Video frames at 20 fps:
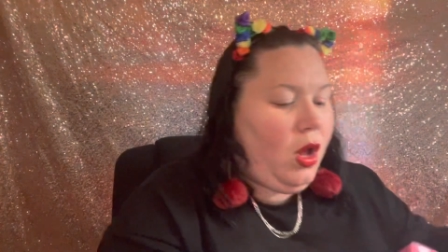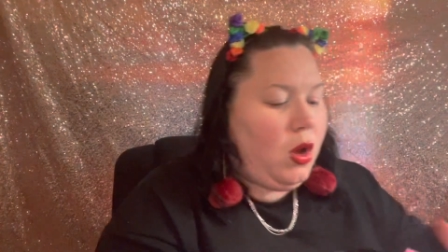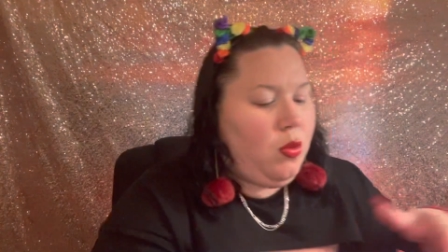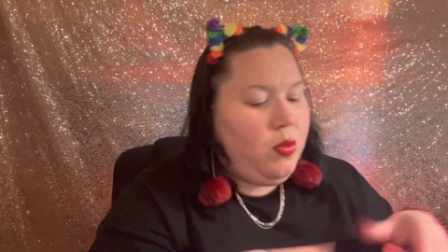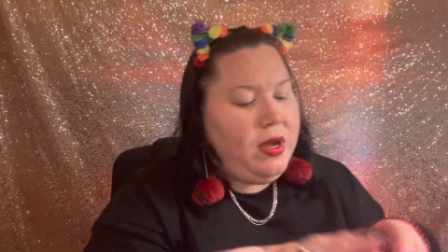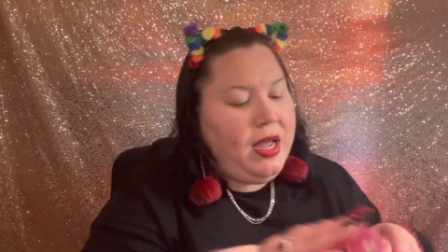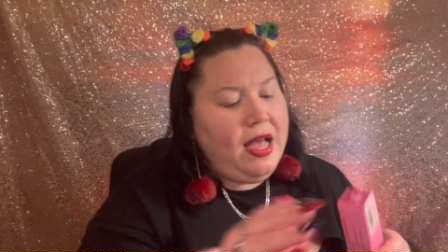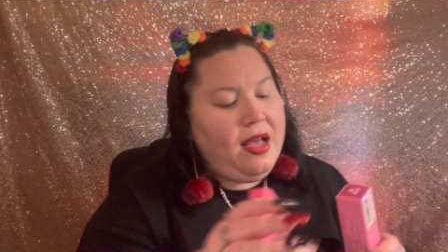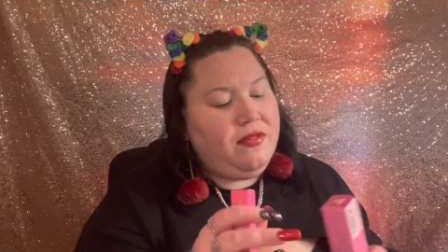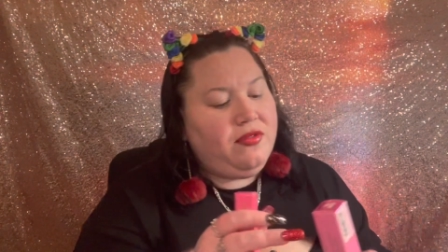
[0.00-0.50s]

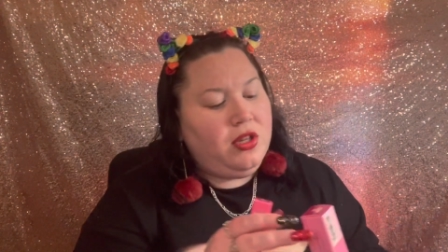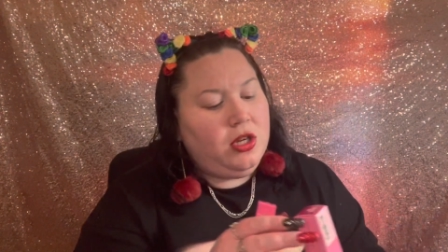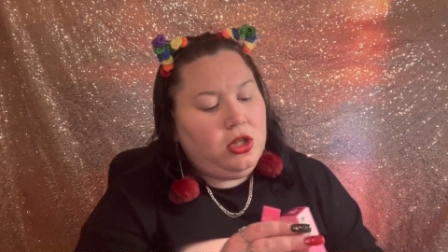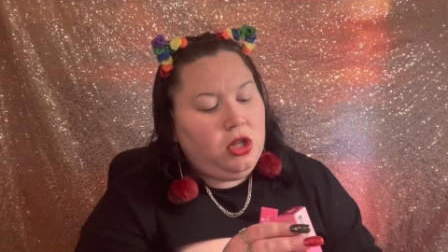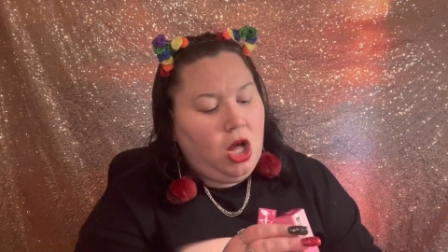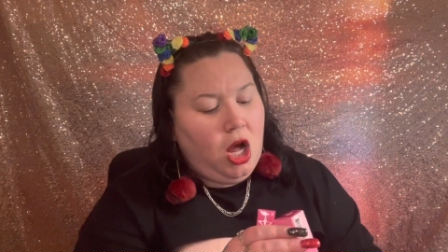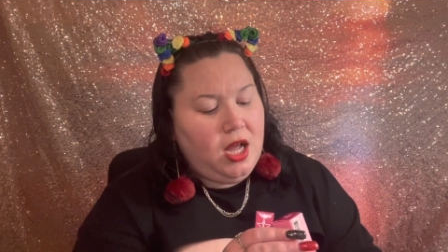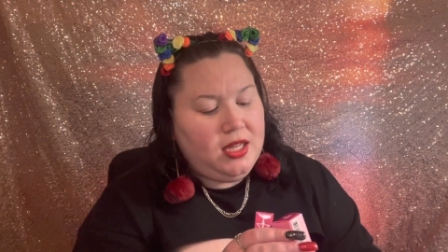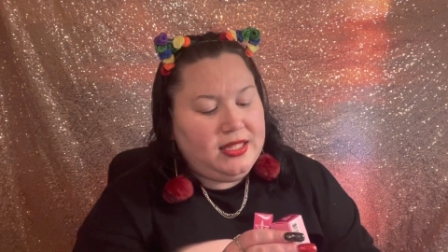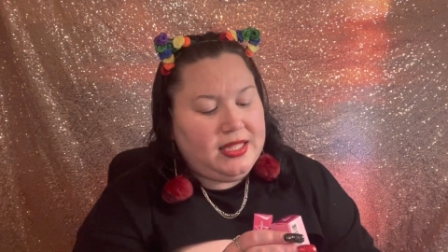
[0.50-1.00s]
We have the
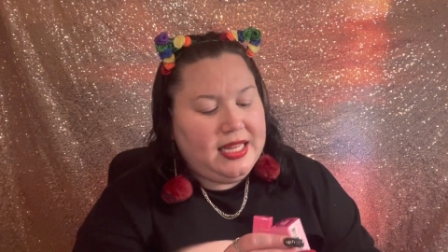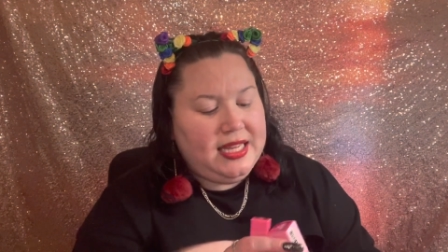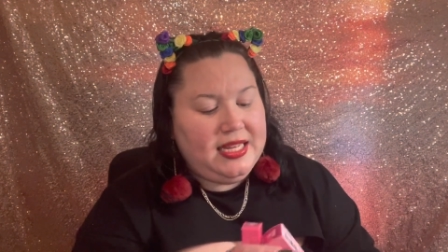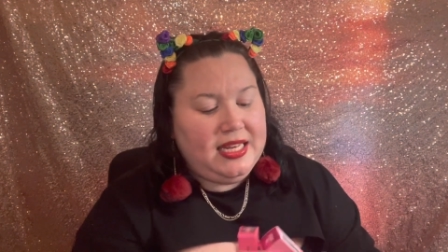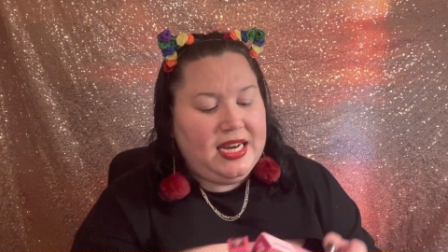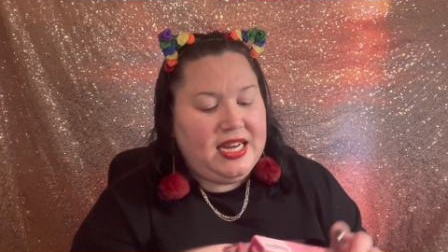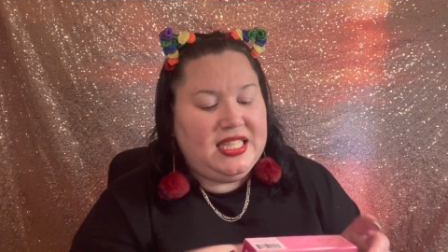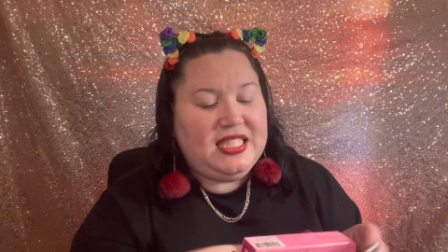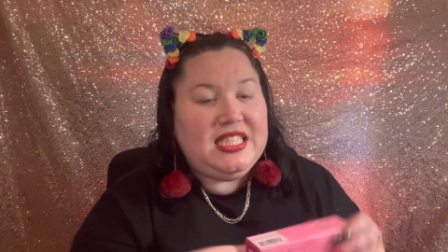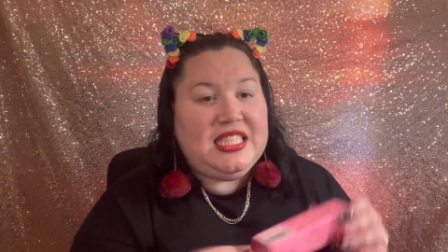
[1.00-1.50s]
gloss
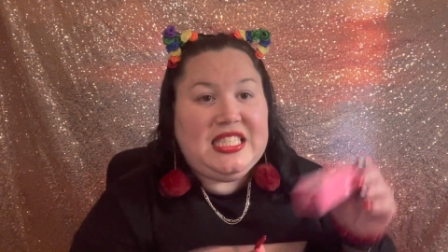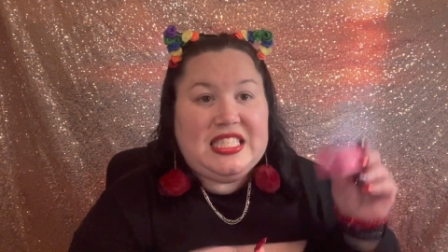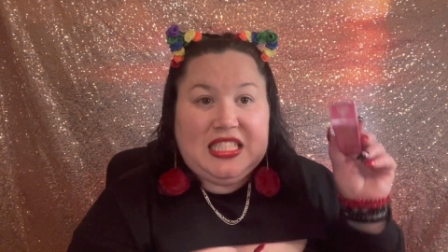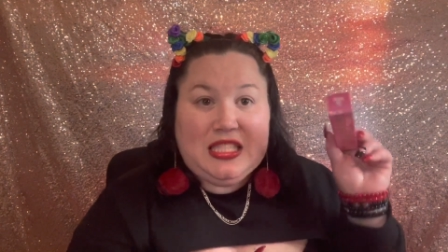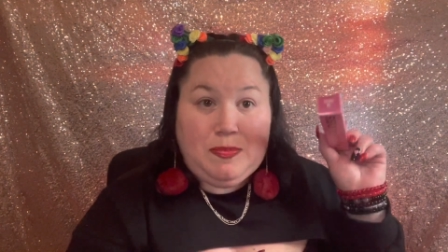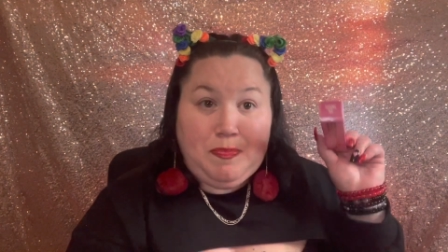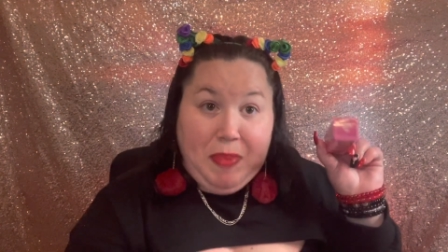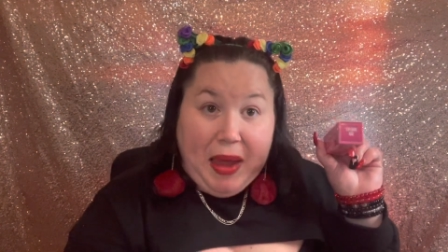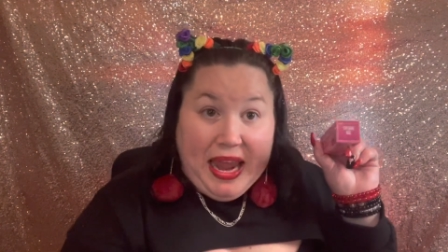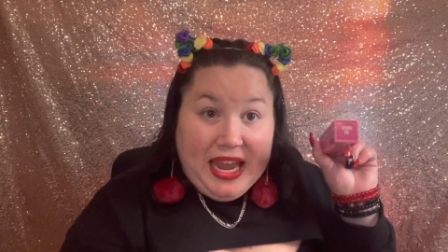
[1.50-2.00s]
in
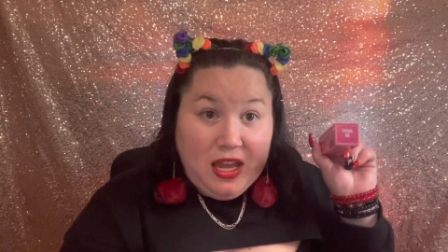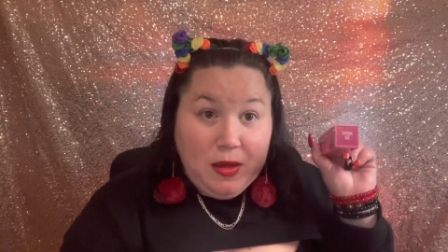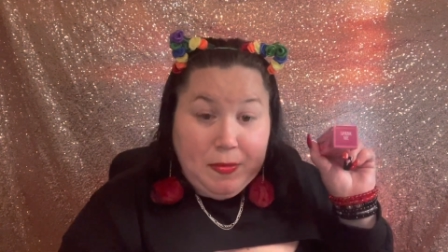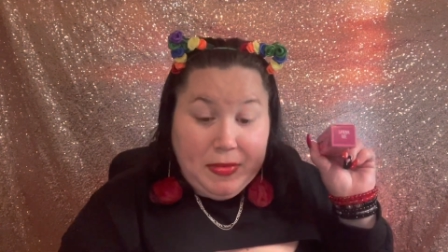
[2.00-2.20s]
Spank